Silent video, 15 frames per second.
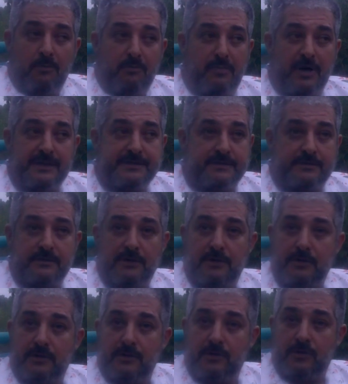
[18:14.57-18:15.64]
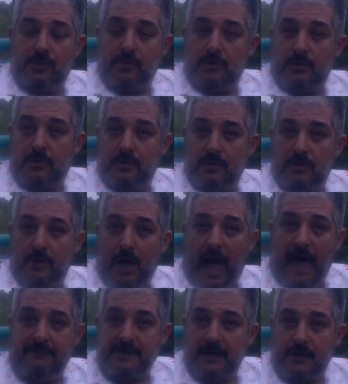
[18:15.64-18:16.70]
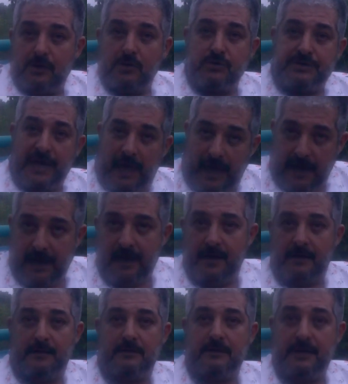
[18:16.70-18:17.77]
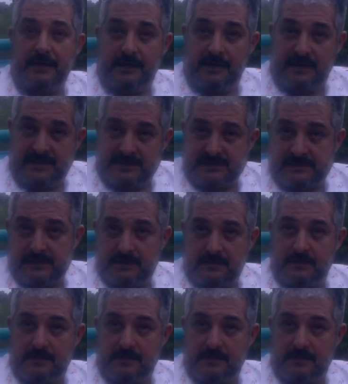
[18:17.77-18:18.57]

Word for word: but you know having a good hair is